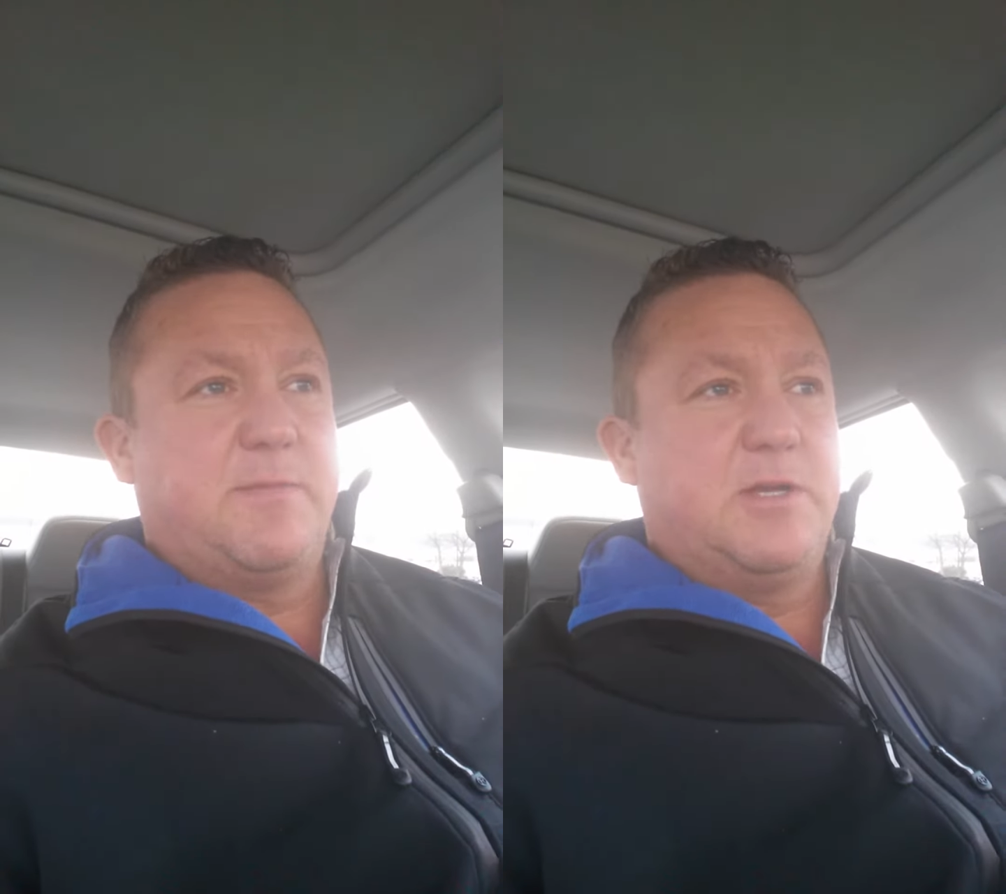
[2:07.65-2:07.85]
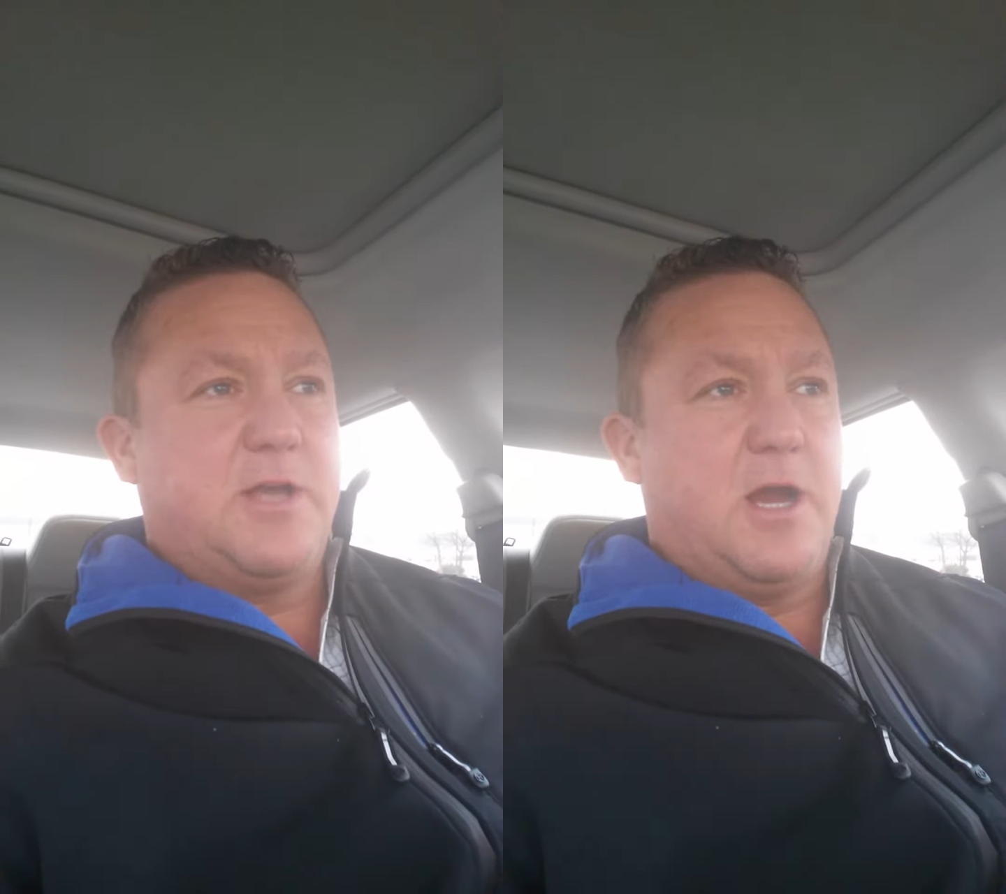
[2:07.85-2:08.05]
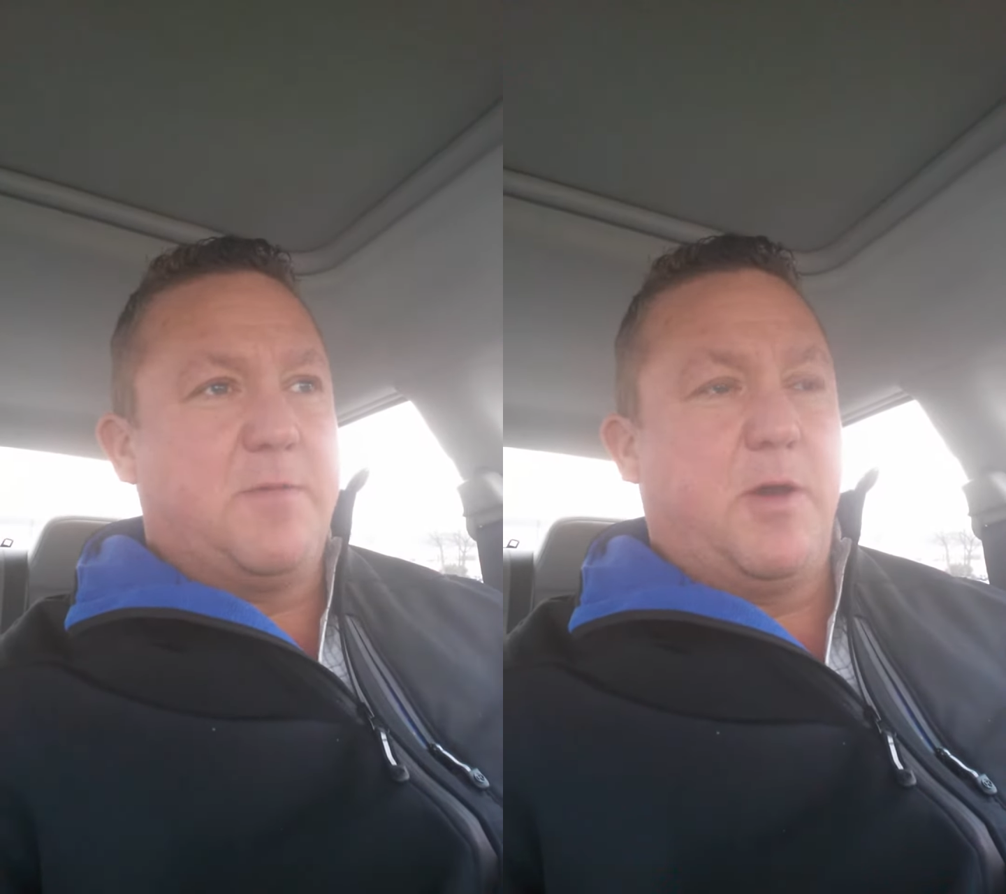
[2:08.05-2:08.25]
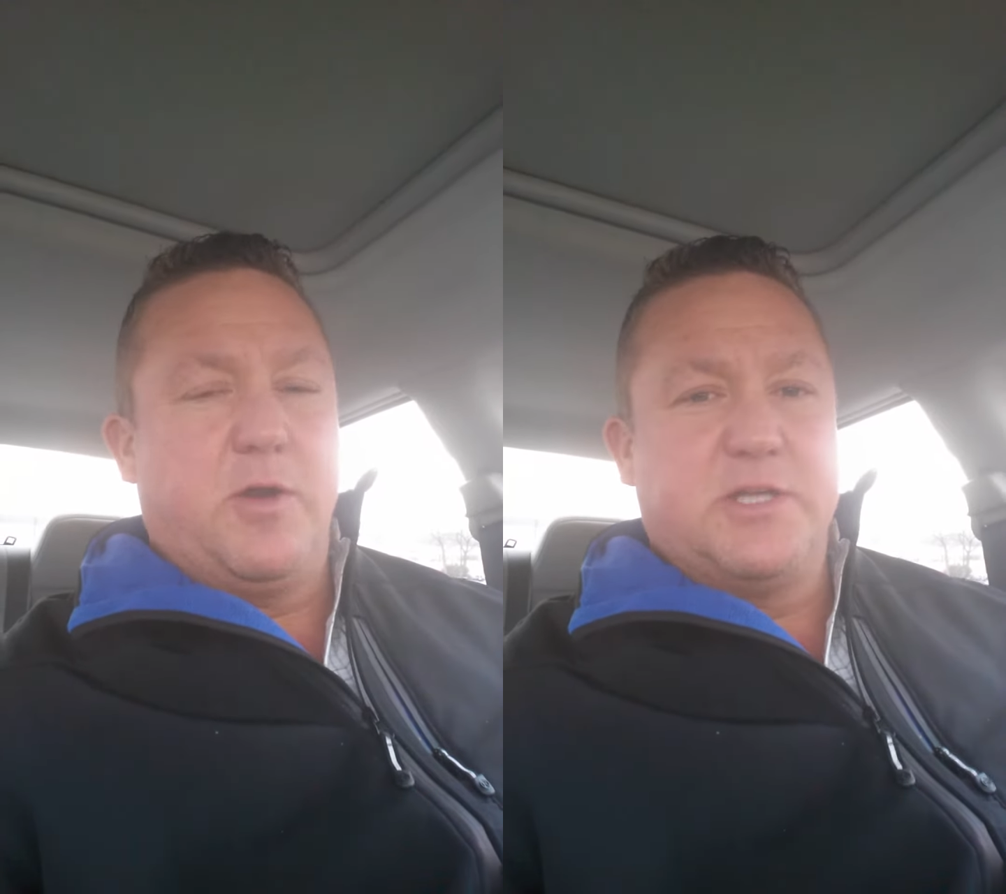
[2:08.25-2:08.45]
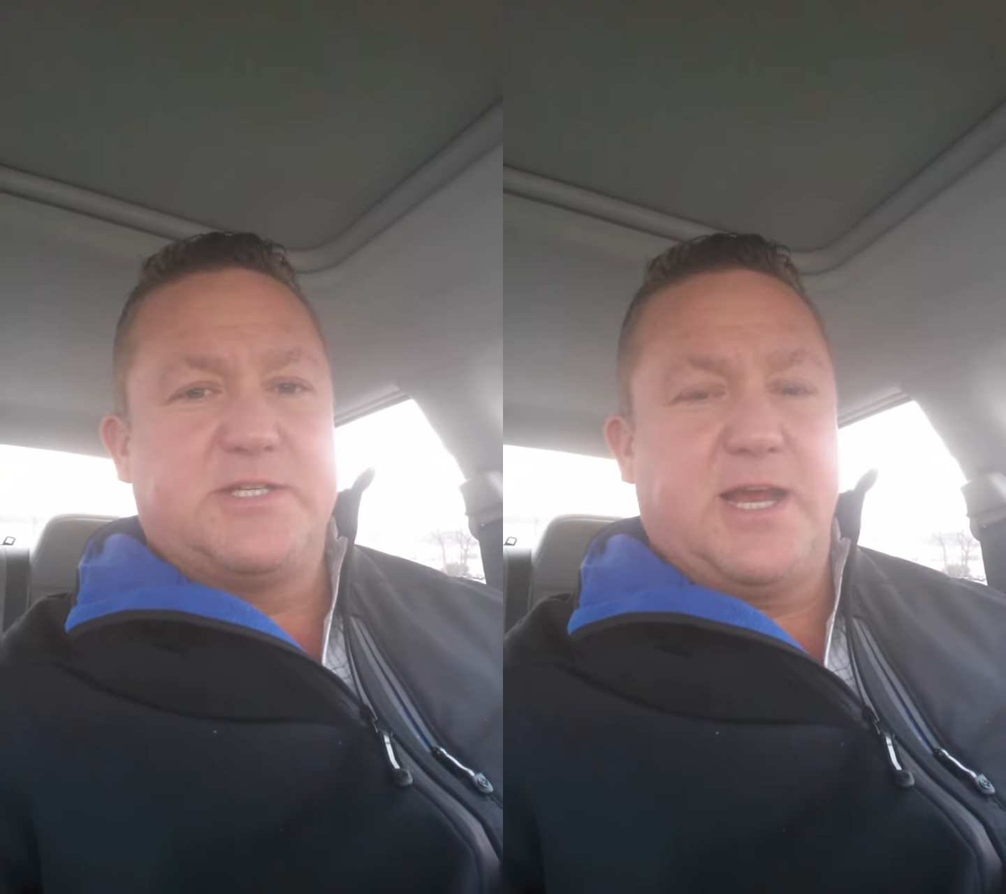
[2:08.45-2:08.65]
I'm going to talk
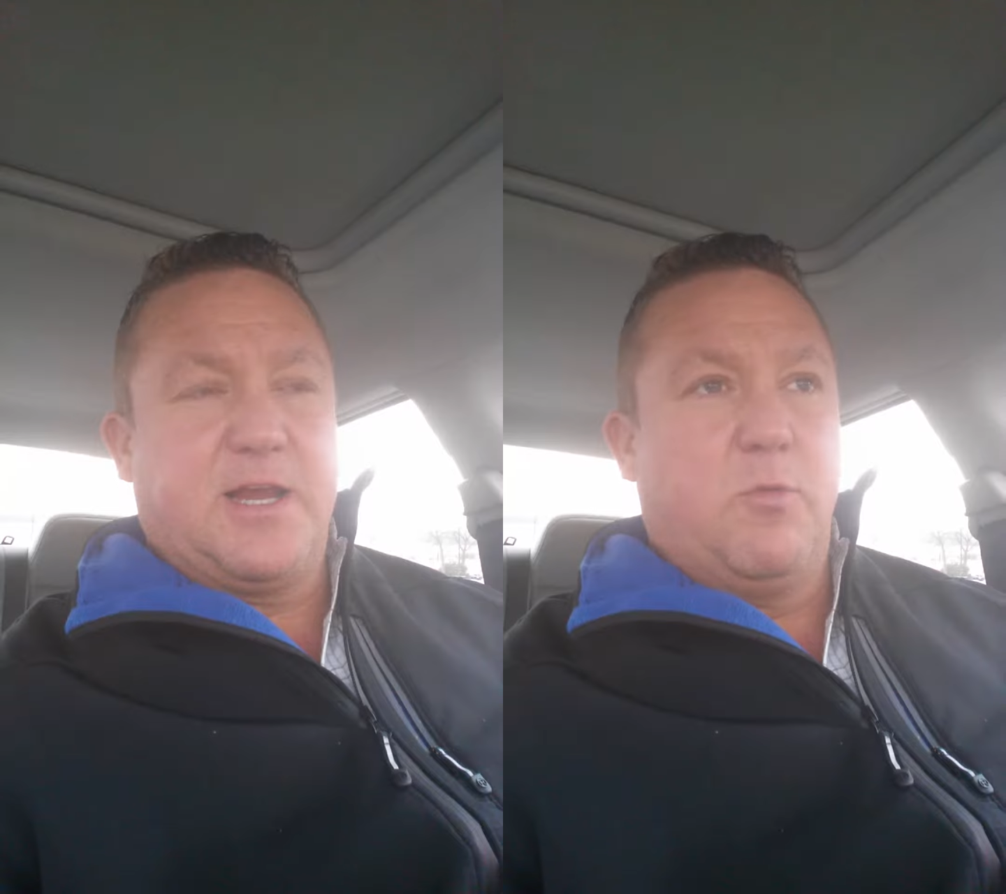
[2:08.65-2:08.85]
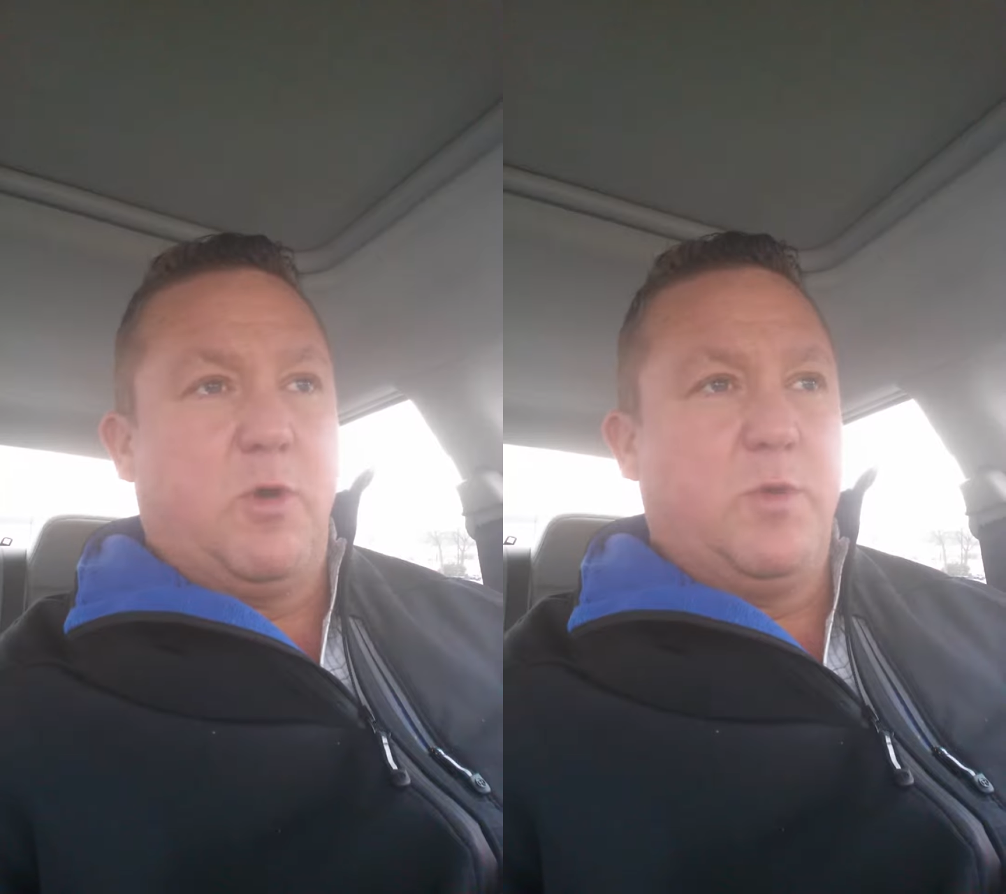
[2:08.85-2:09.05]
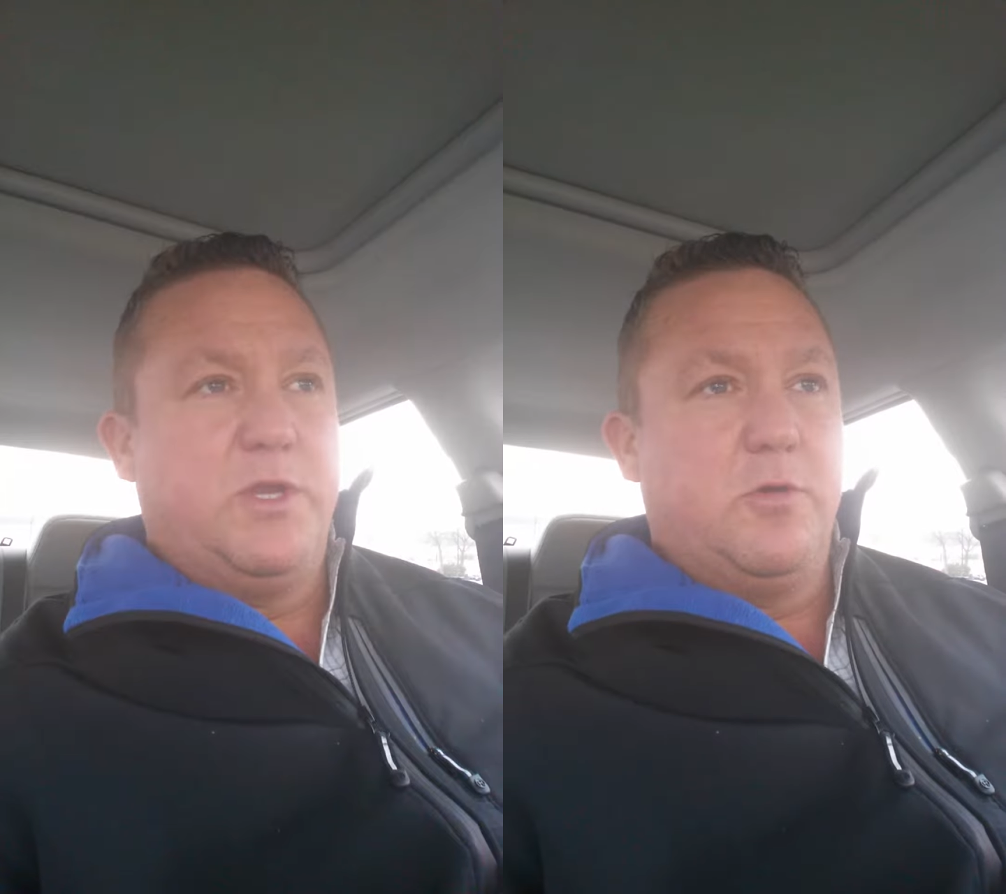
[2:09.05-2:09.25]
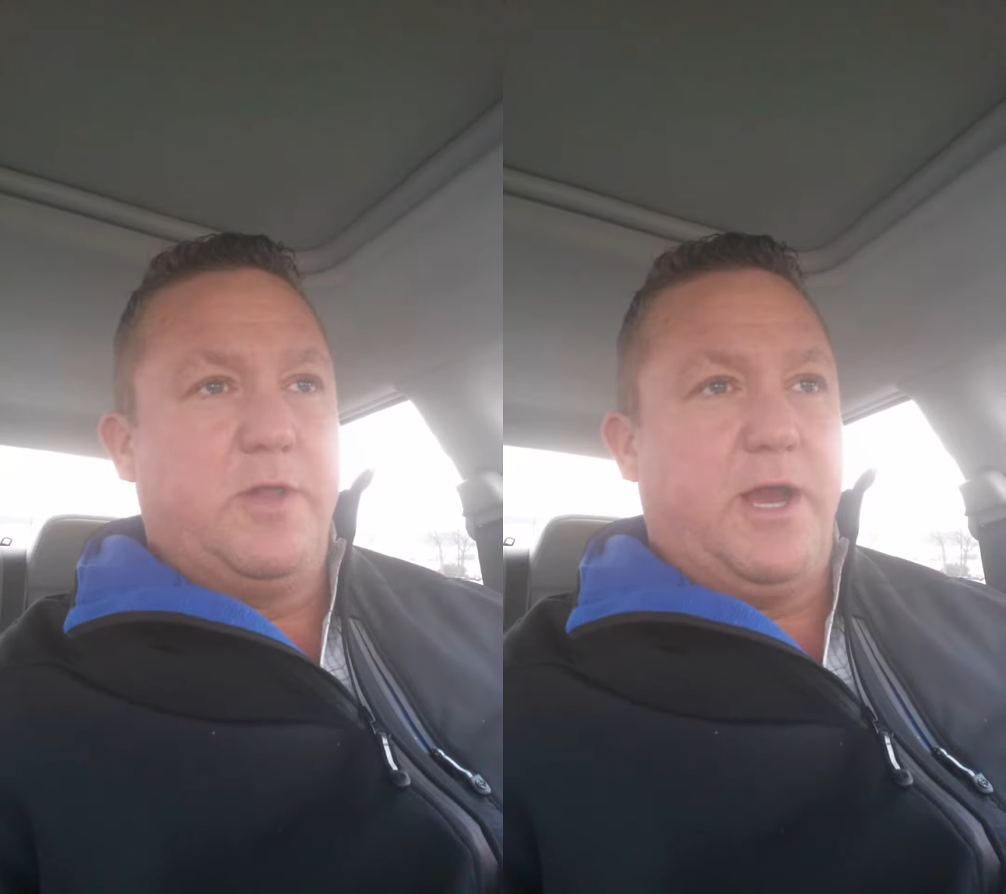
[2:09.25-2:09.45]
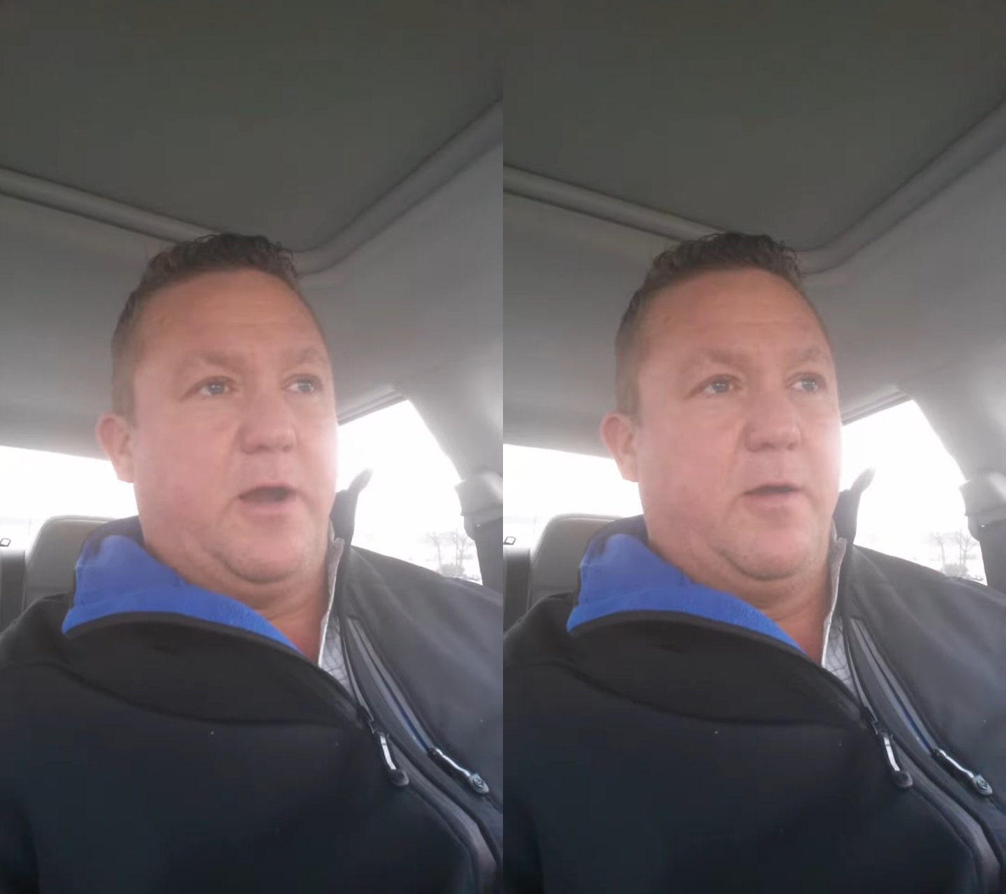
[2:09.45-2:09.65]
about in a second what we do
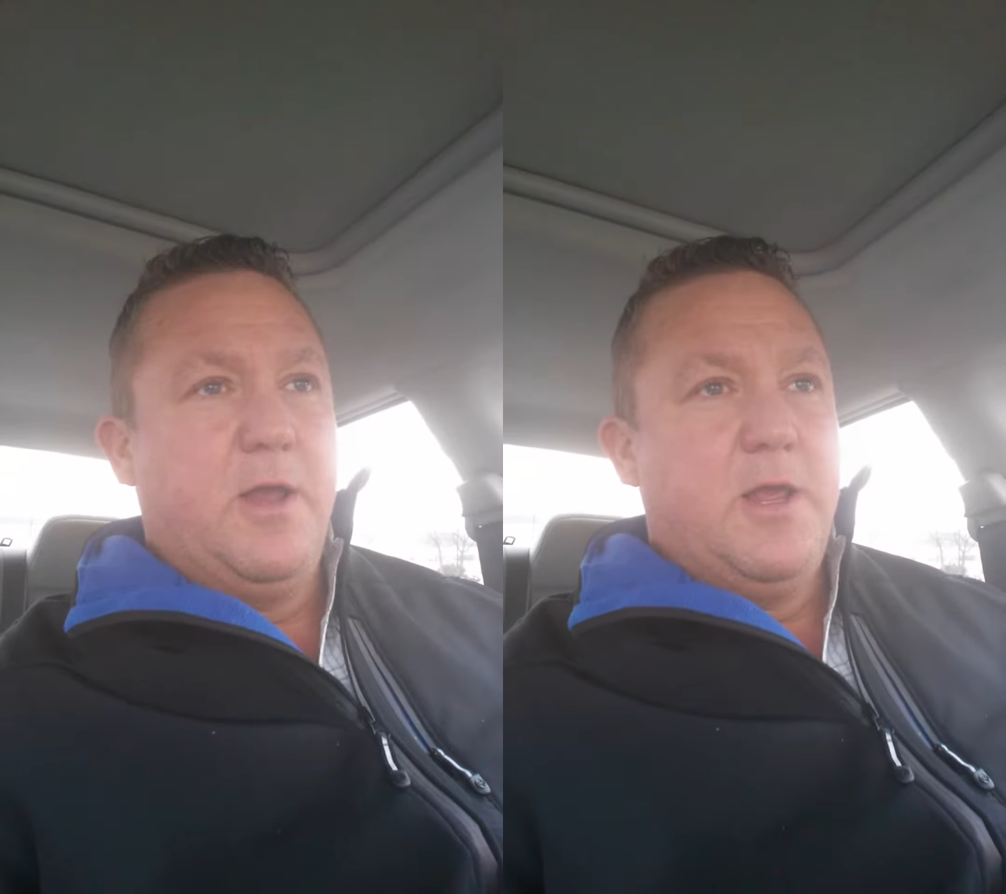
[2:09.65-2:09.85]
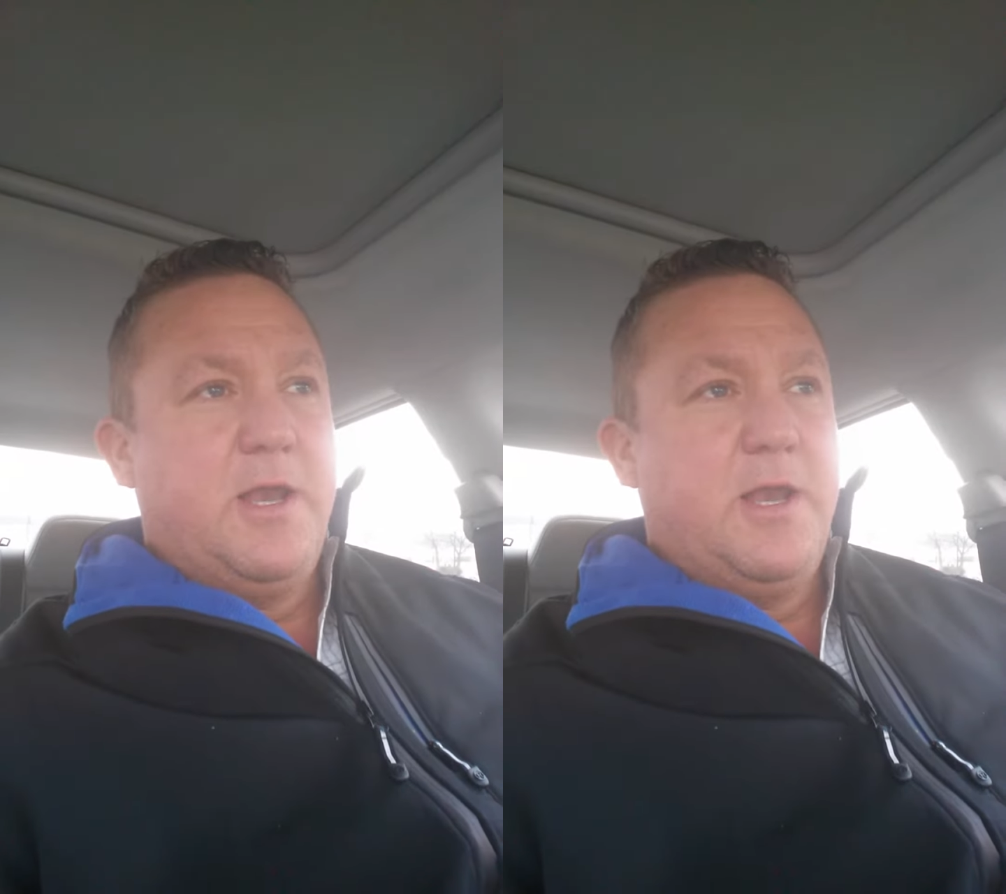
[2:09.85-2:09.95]
there.